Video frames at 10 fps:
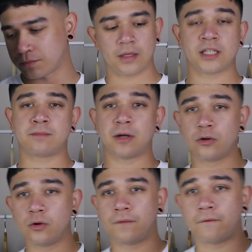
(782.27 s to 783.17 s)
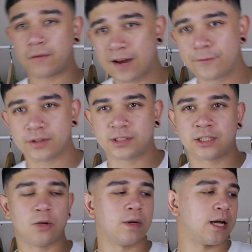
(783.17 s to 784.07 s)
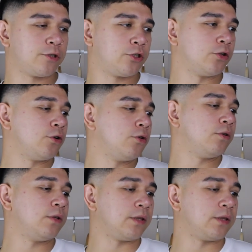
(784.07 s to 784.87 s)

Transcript: This is my new favorite silhouette of shoe,